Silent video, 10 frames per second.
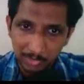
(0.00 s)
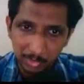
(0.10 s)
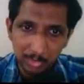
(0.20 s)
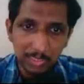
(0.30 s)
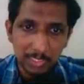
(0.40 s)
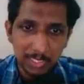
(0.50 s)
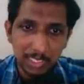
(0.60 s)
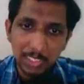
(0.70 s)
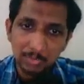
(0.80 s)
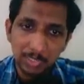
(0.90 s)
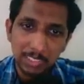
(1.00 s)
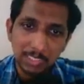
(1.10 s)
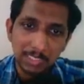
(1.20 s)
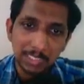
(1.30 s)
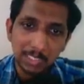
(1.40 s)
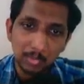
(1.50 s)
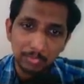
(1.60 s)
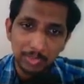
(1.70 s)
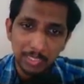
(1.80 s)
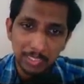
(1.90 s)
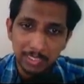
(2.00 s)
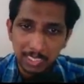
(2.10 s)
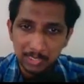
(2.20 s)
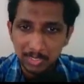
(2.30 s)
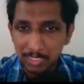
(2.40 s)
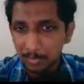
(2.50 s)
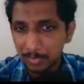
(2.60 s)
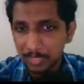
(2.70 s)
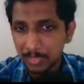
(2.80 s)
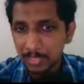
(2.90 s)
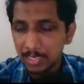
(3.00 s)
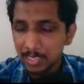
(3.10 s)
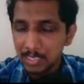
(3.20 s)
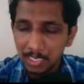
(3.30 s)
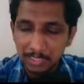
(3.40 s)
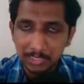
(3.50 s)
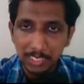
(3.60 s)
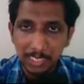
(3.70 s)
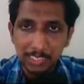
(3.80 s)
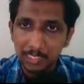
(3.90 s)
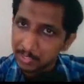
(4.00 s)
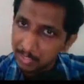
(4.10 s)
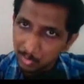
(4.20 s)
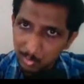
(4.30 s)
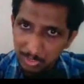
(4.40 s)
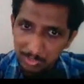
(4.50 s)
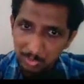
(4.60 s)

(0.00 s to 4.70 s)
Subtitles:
So in this case, we can see that tau VE is actually coming larger than tau C.